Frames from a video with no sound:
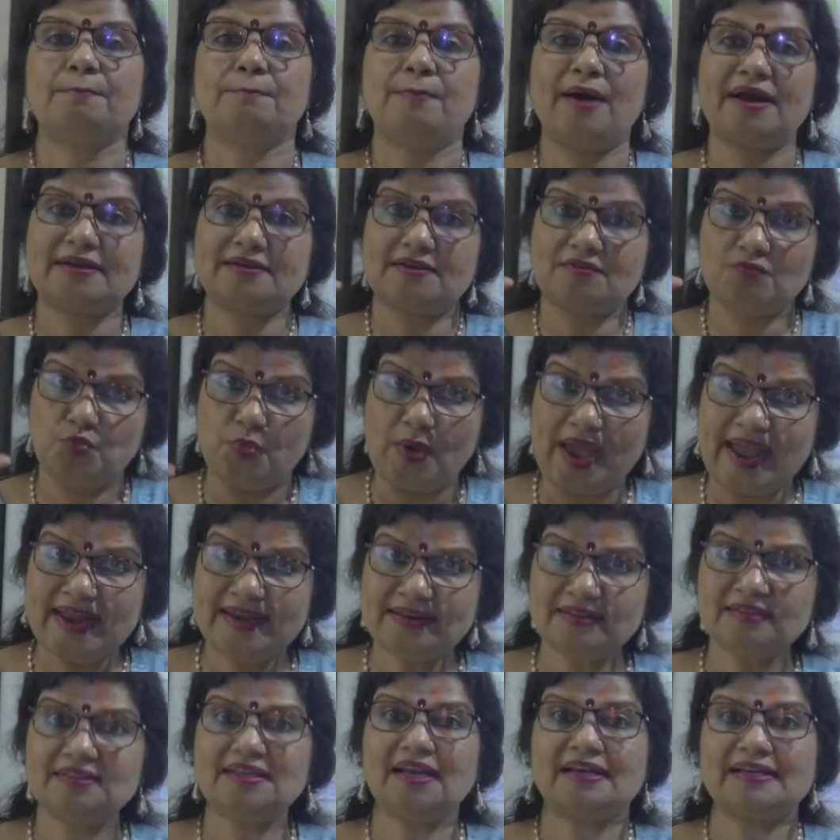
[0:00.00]
But
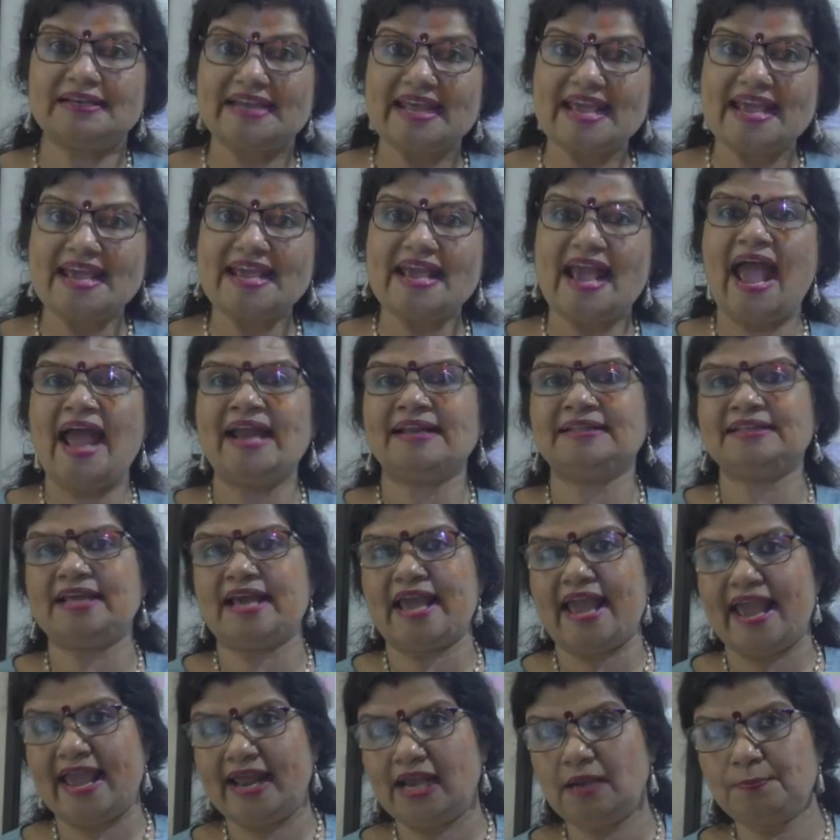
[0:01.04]
when the D and
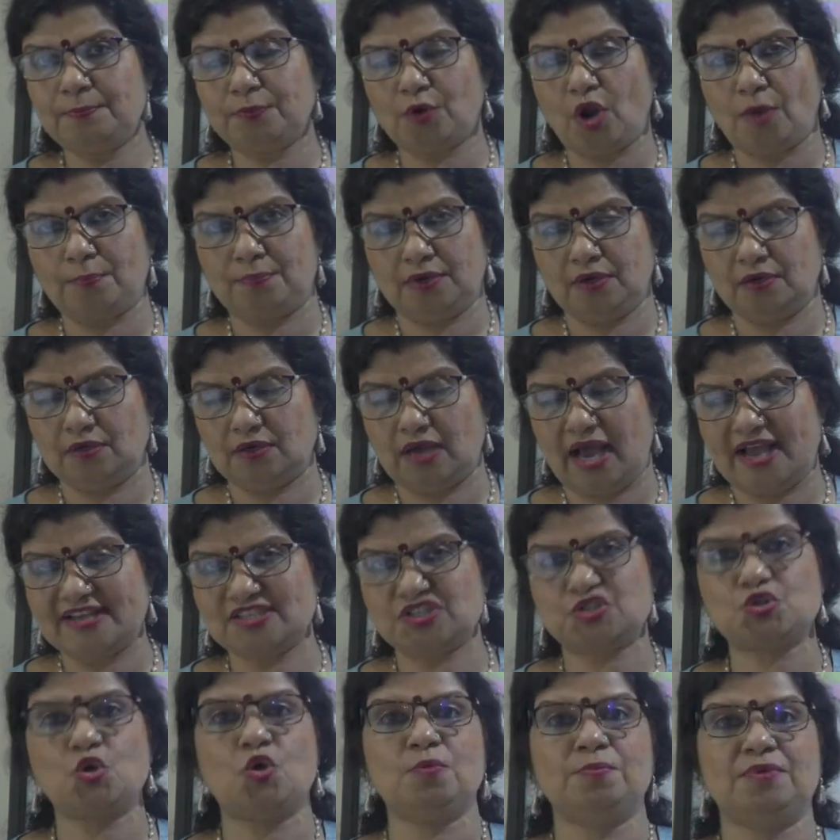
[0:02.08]
the L
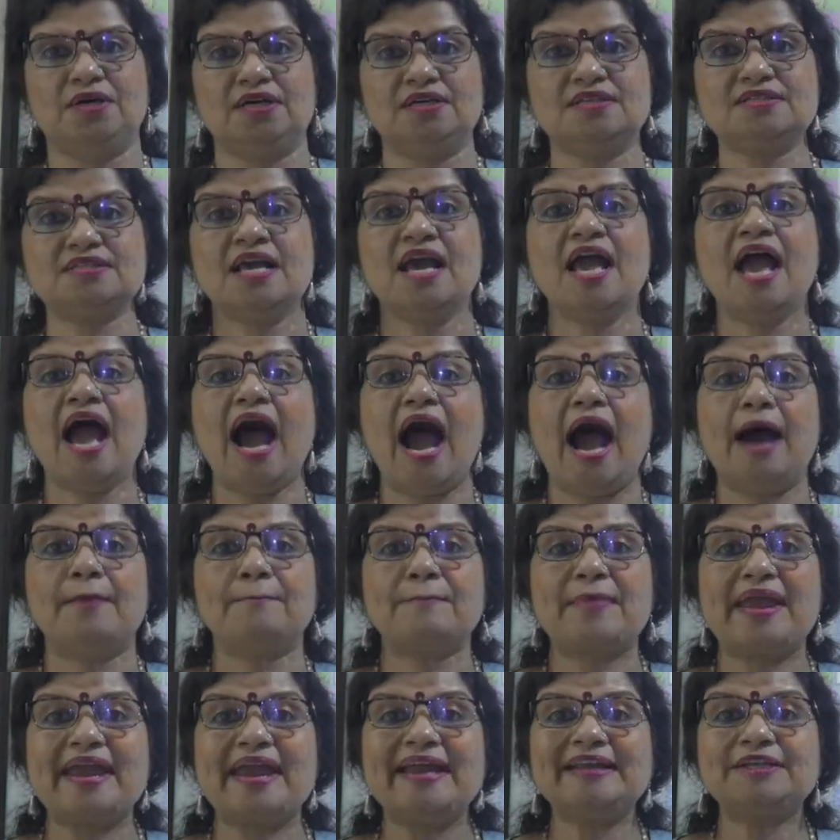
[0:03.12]
isomers are
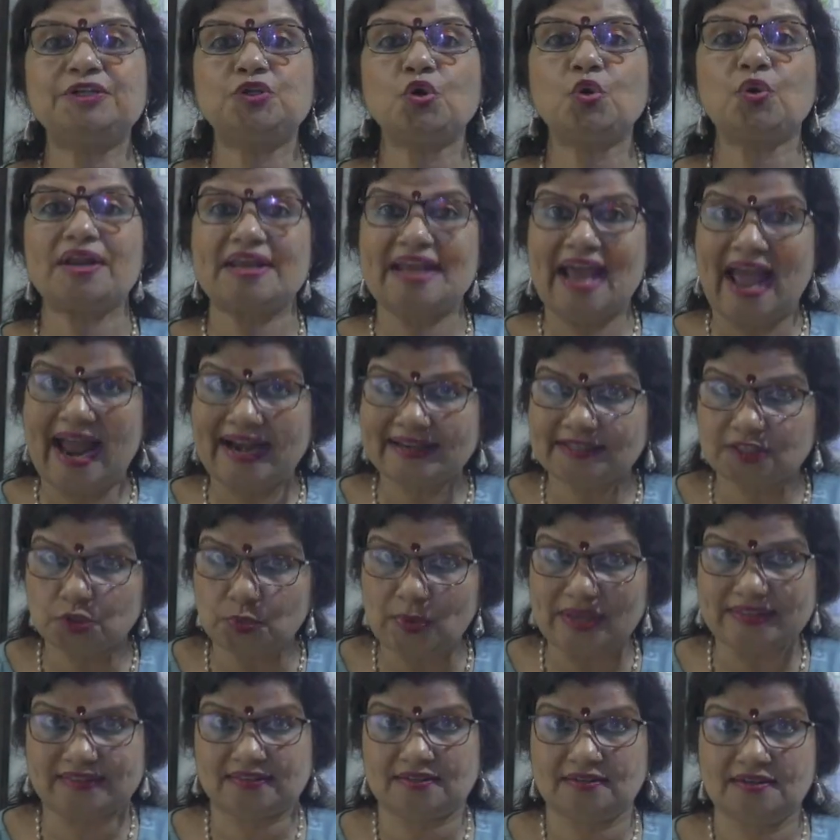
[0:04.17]
made to react
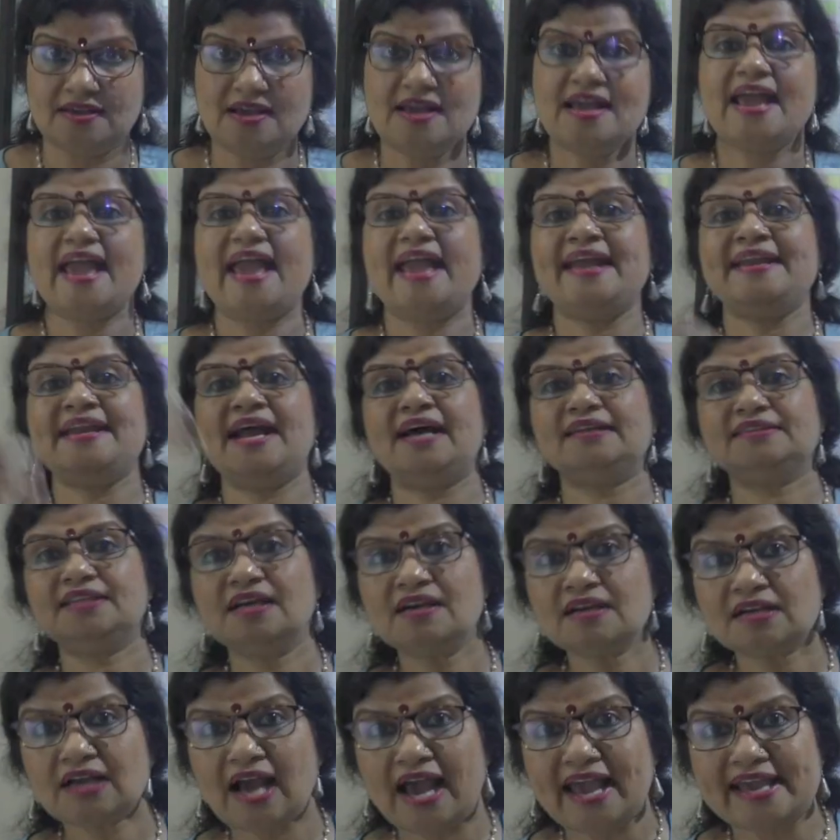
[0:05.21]
with
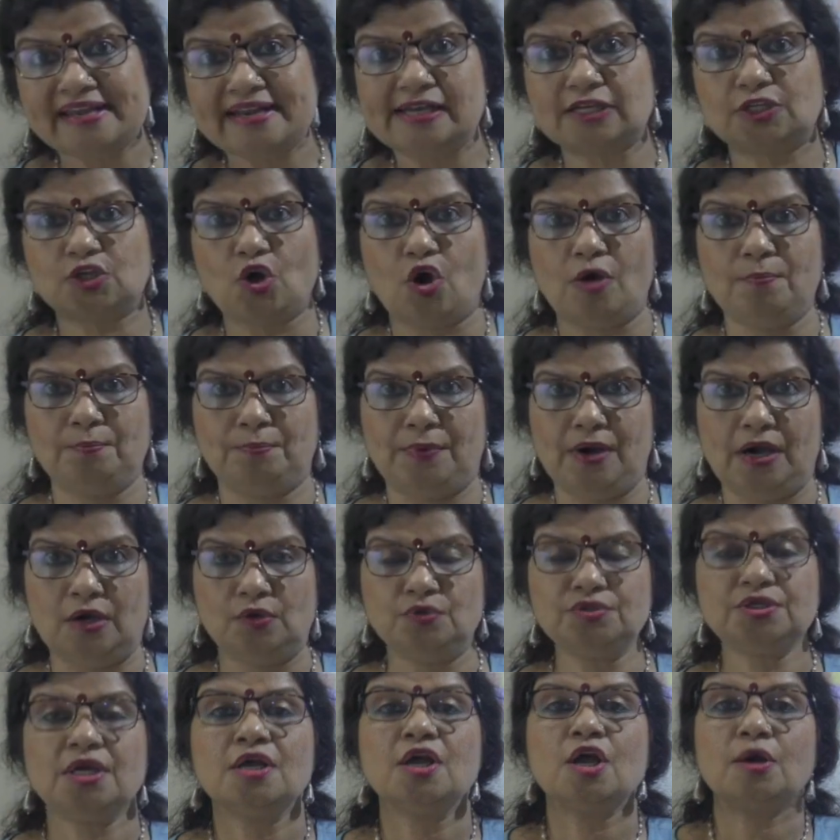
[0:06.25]
another chiral
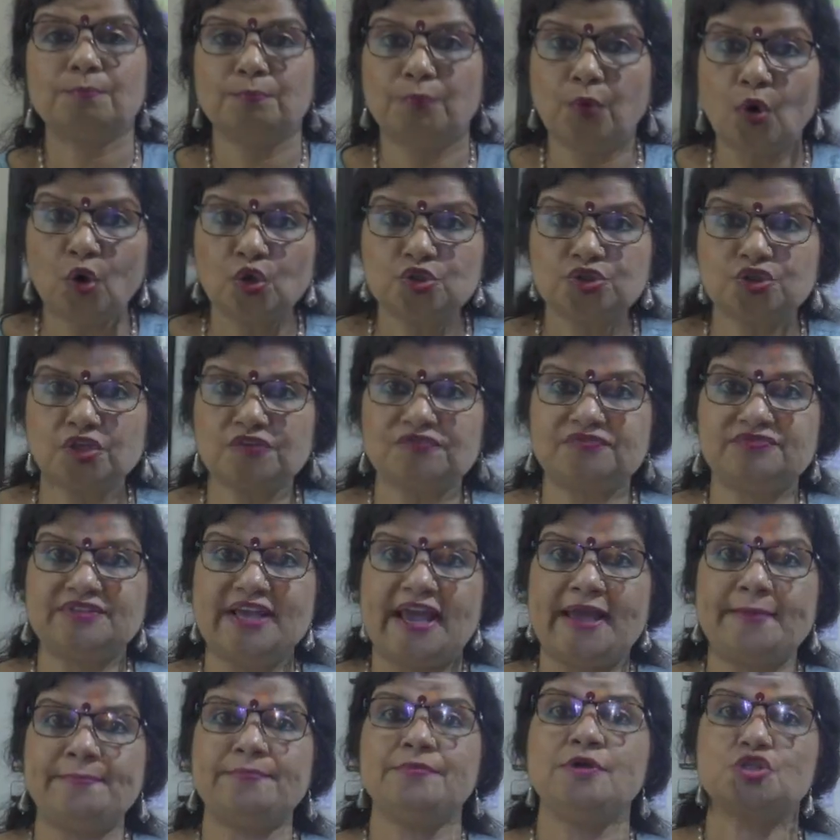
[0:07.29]
compound, both of
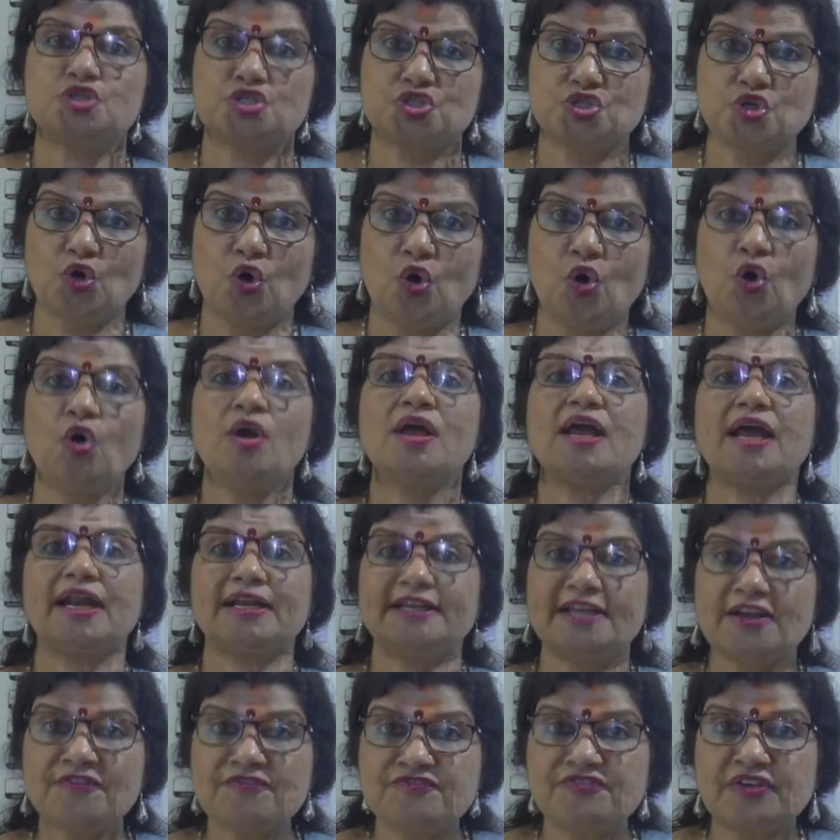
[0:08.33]
them show
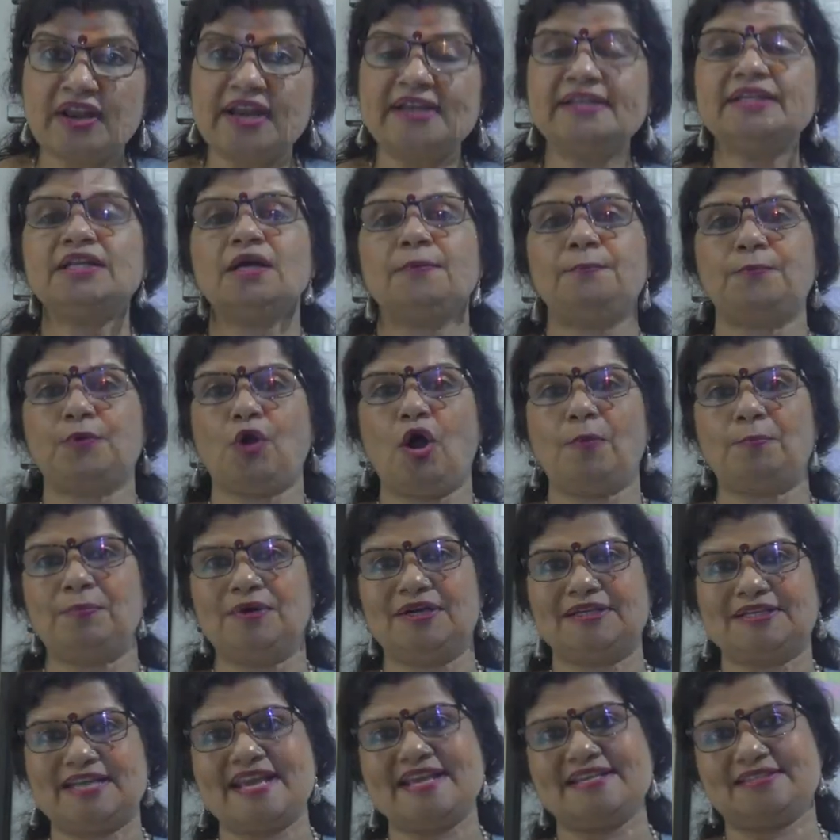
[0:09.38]
different
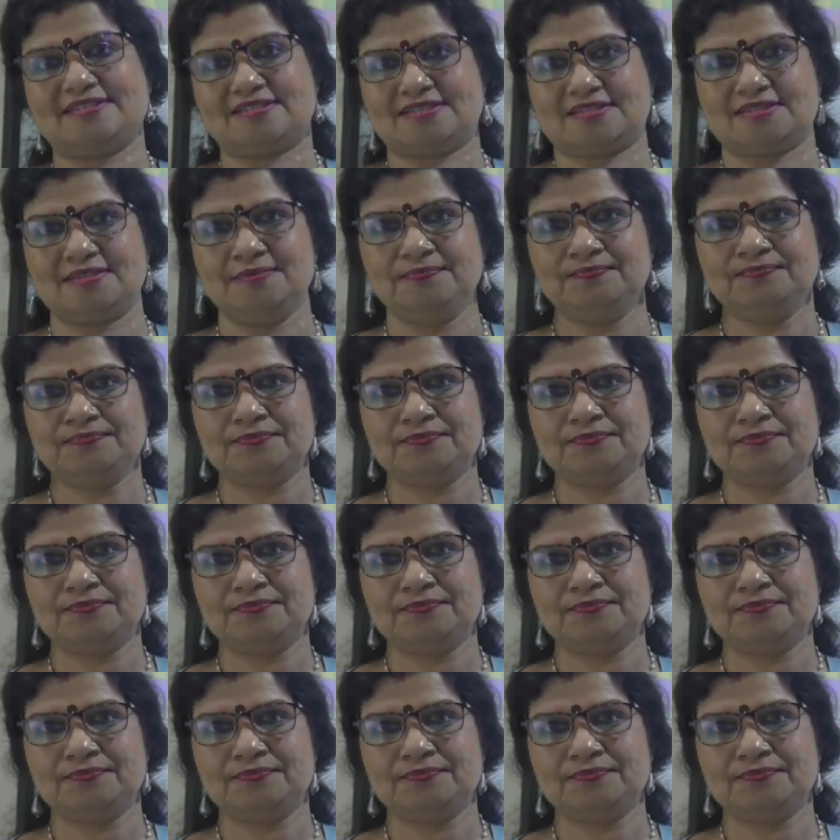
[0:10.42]
properties.